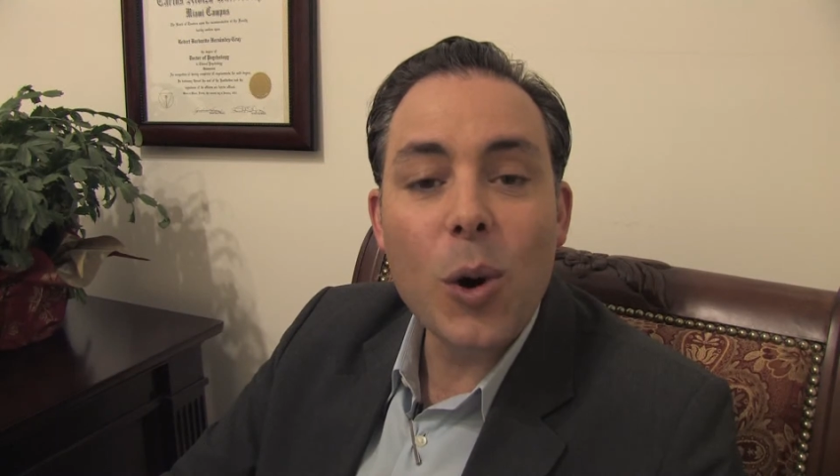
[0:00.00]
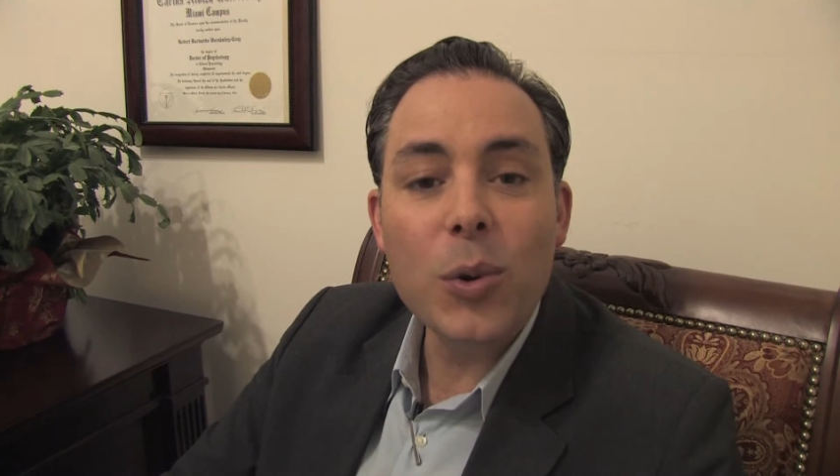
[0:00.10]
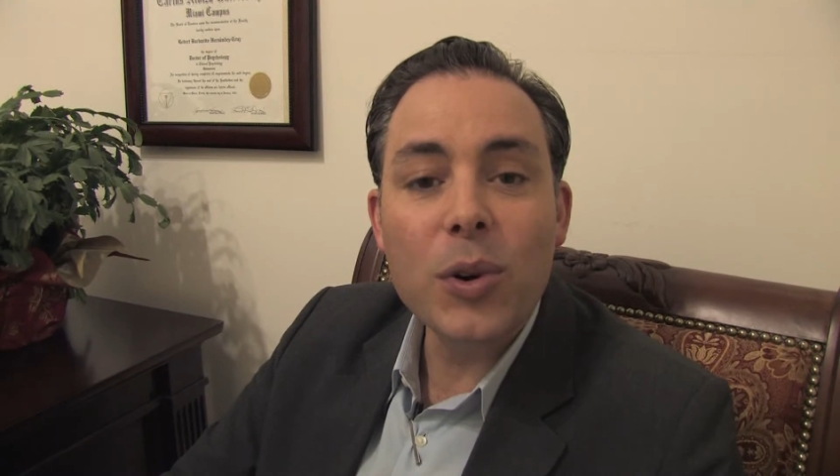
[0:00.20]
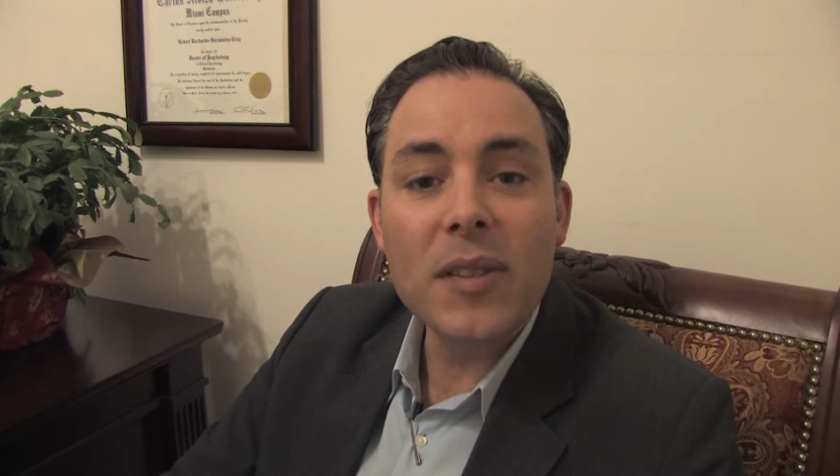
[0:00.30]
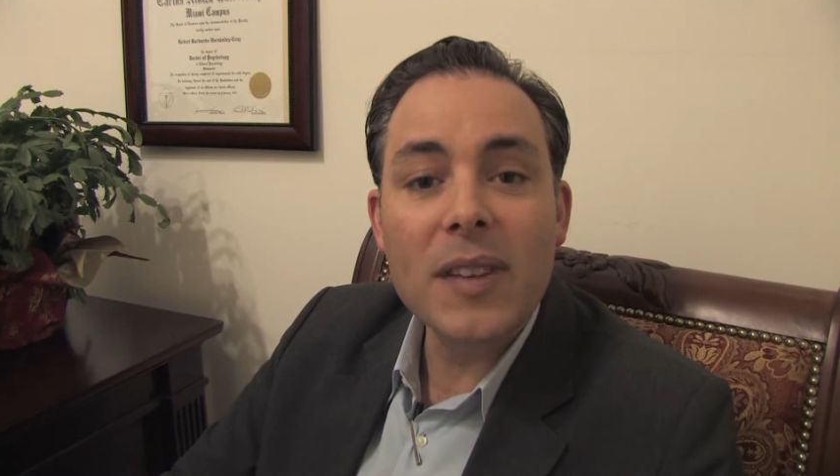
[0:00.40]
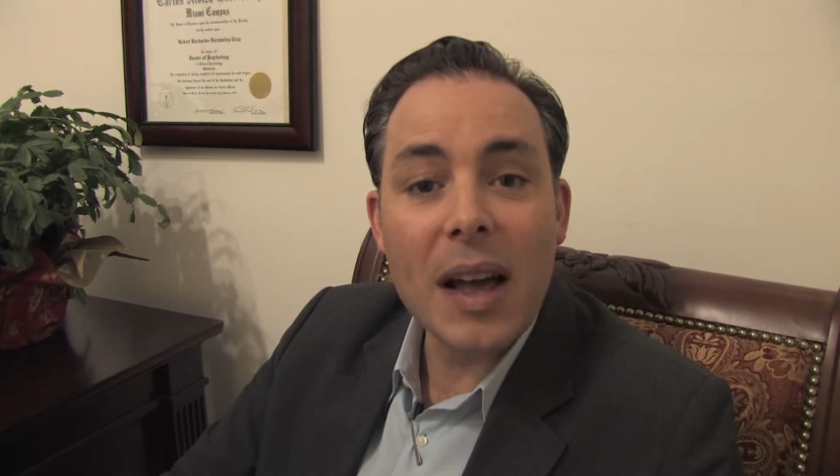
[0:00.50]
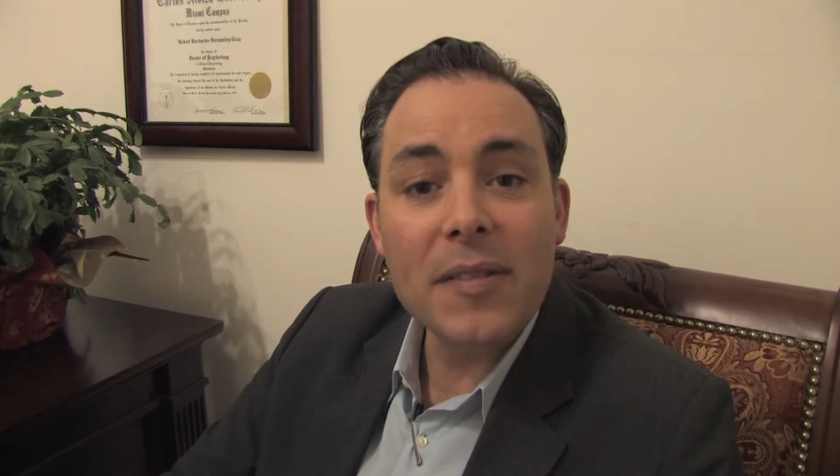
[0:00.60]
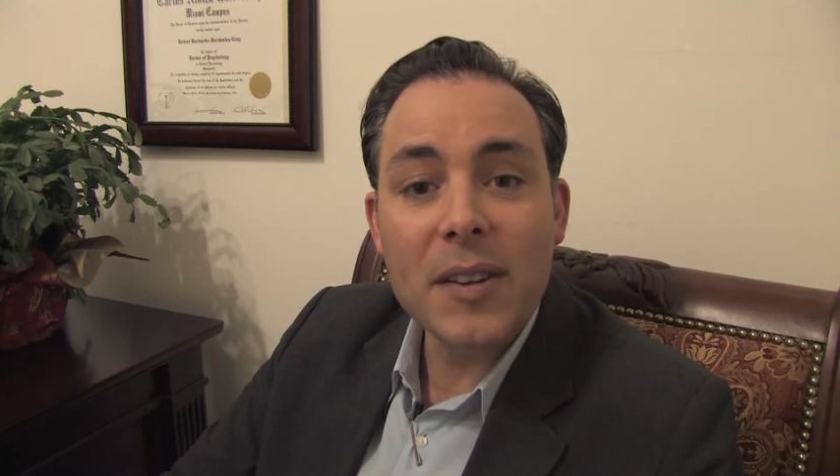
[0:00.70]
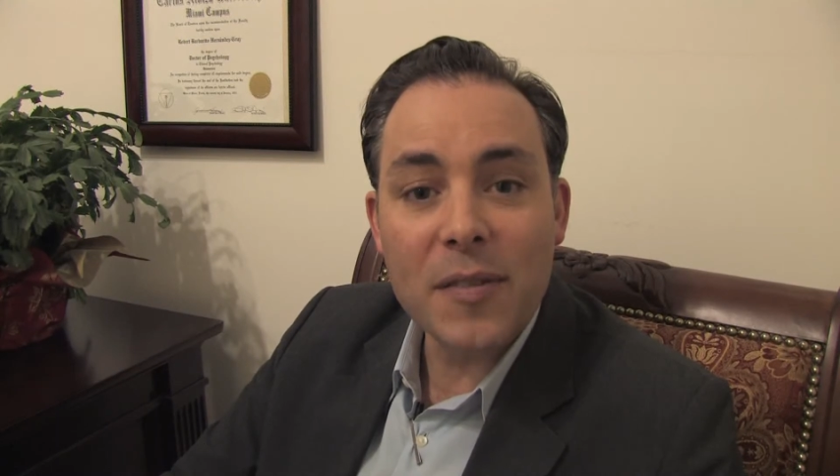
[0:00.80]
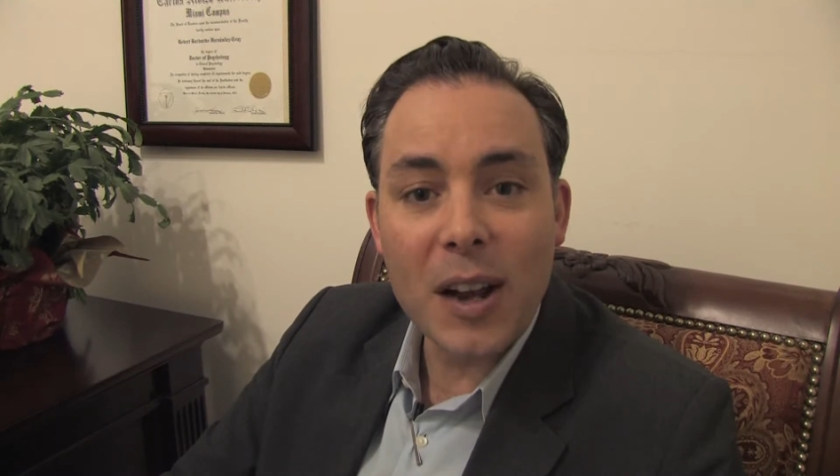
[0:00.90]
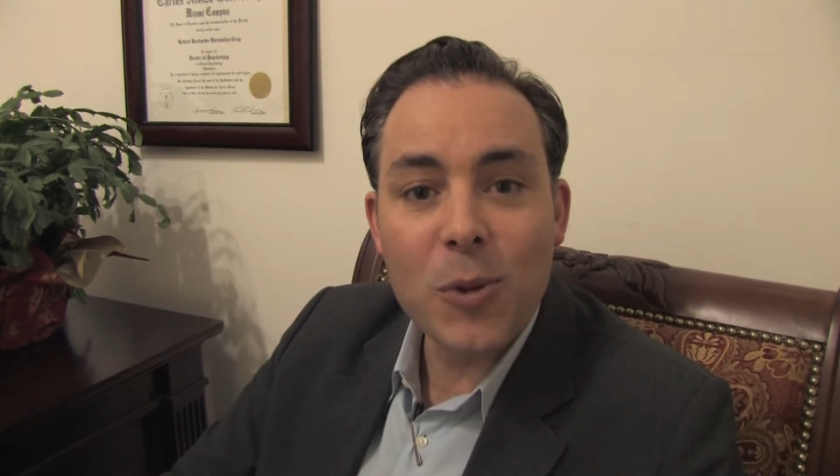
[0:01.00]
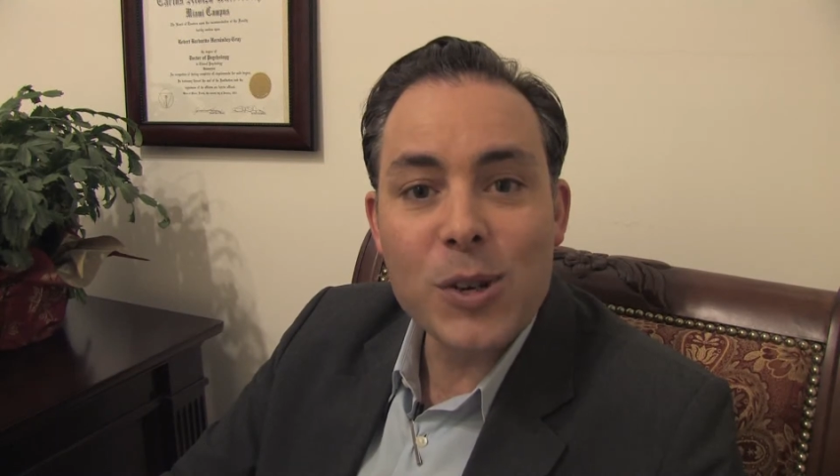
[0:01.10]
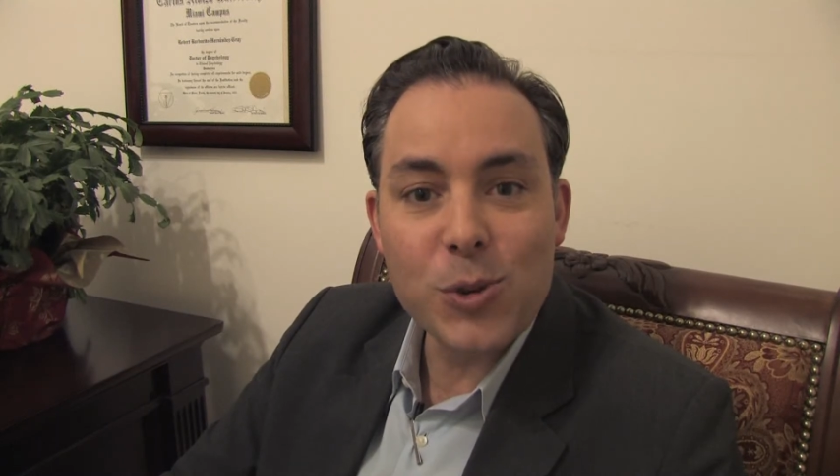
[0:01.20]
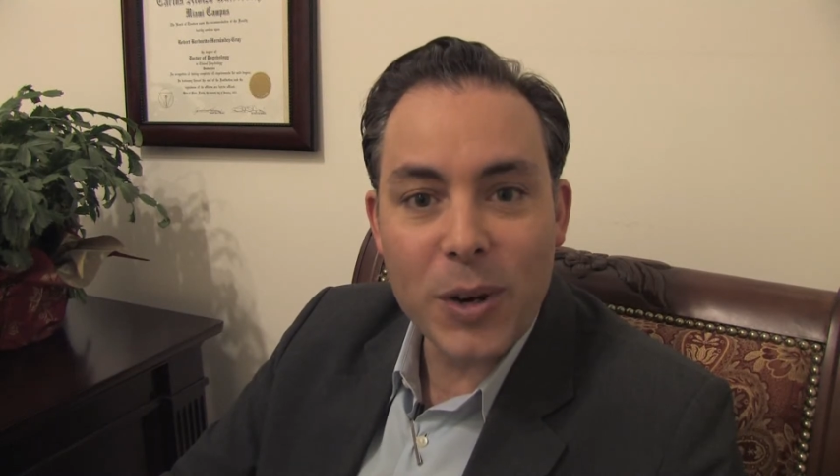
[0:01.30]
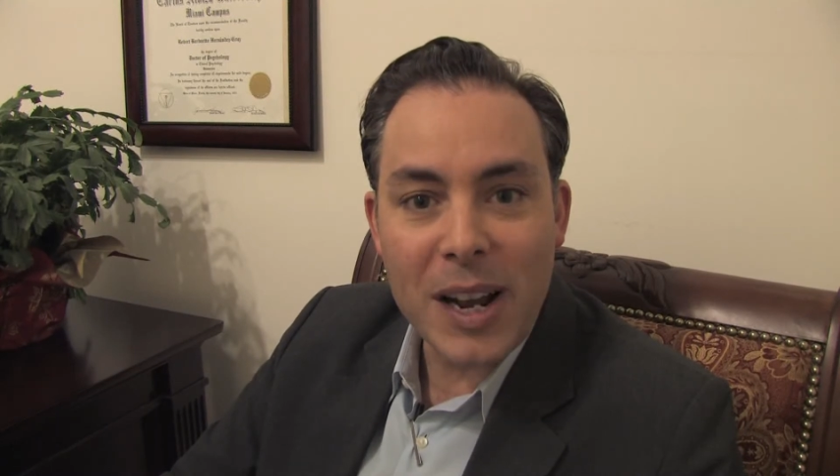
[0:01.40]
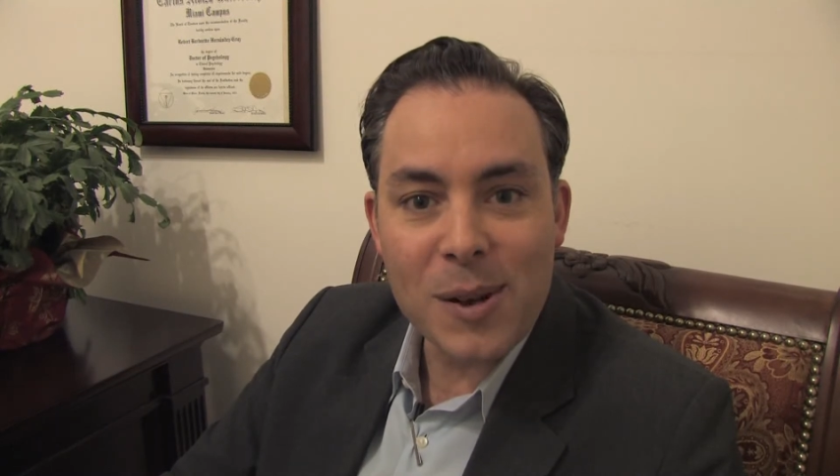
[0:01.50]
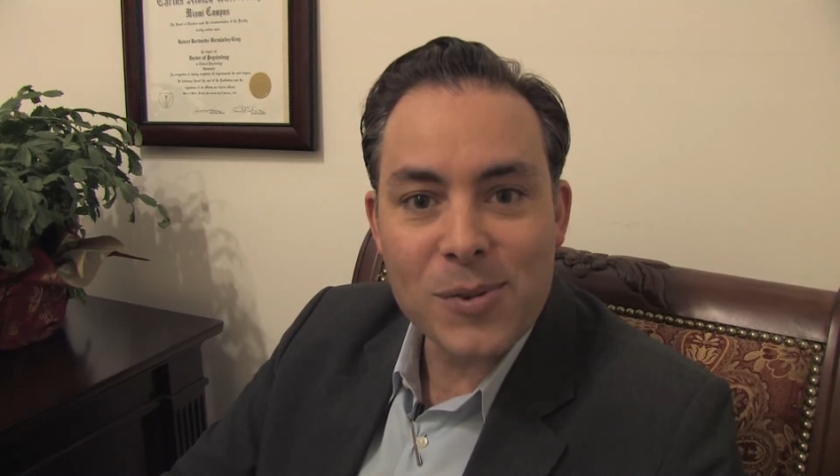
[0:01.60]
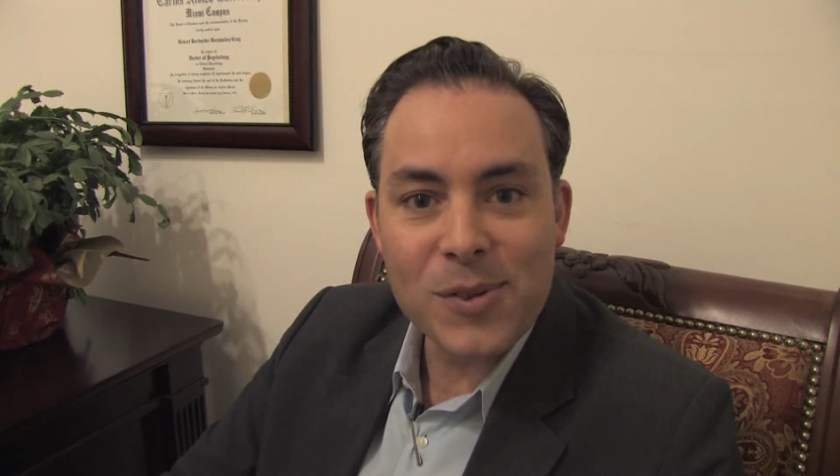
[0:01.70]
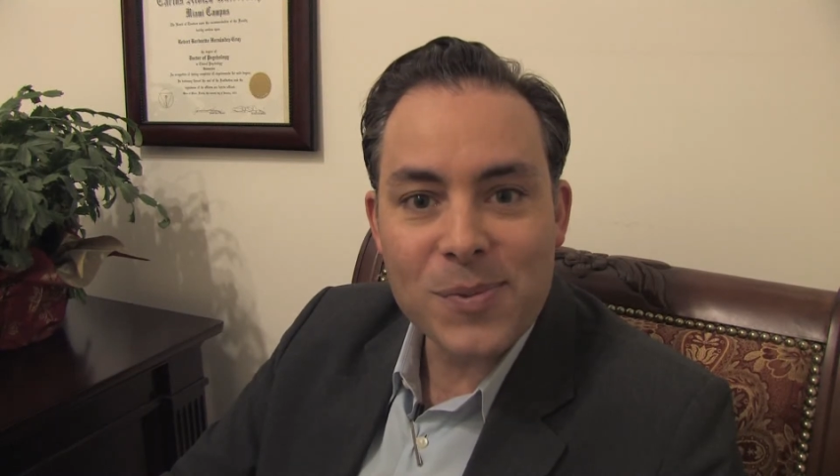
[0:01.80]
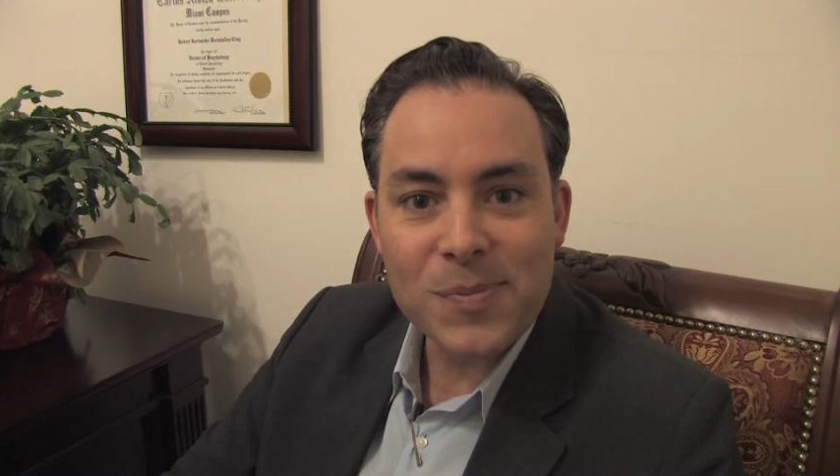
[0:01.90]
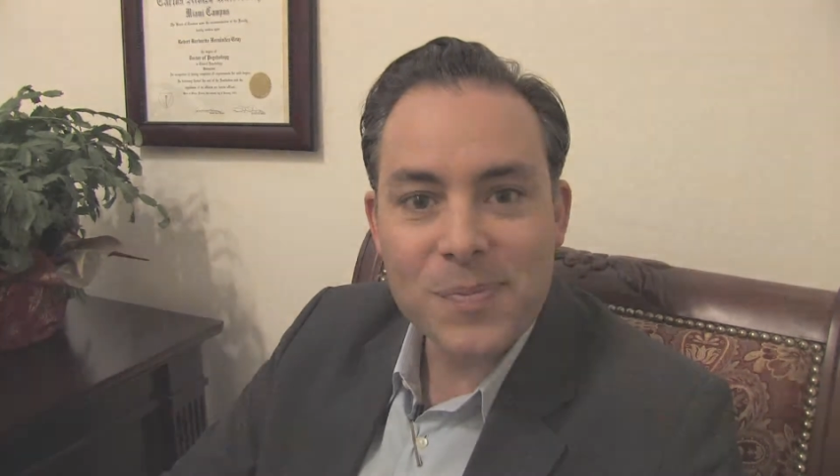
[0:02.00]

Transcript: owner of La Farfalla Retreat House.